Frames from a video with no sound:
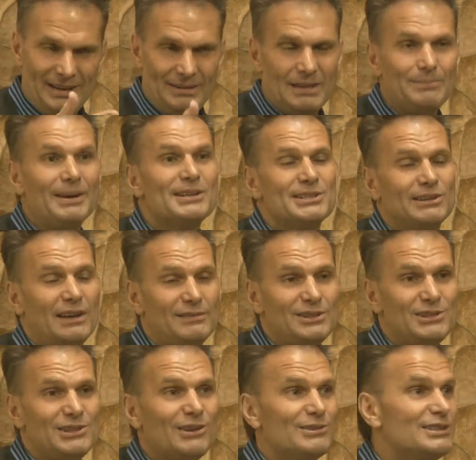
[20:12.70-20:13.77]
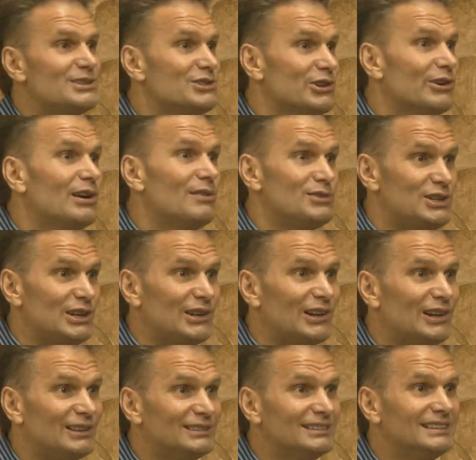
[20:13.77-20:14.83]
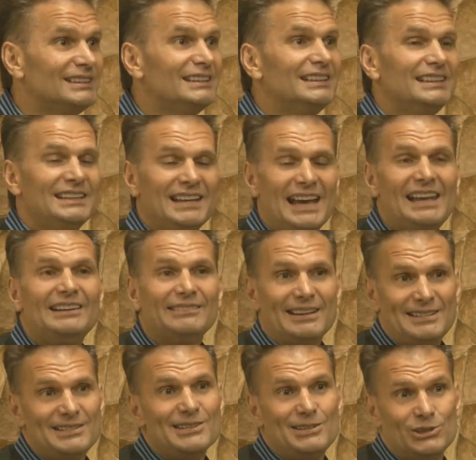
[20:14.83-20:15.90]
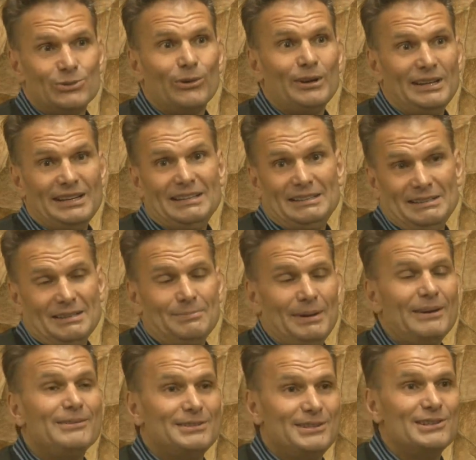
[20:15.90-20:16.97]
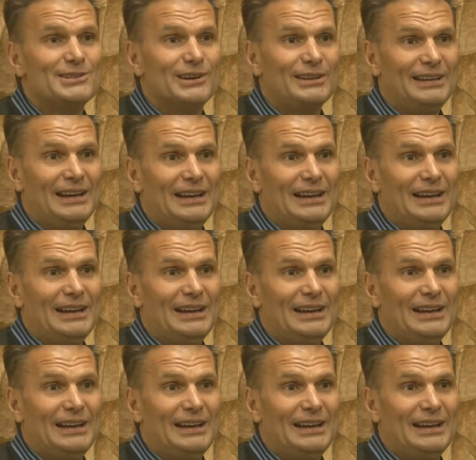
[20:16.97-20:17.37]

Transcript: The Pix 11 shows, and sure enough, she called, and it led to 20 appearances on there.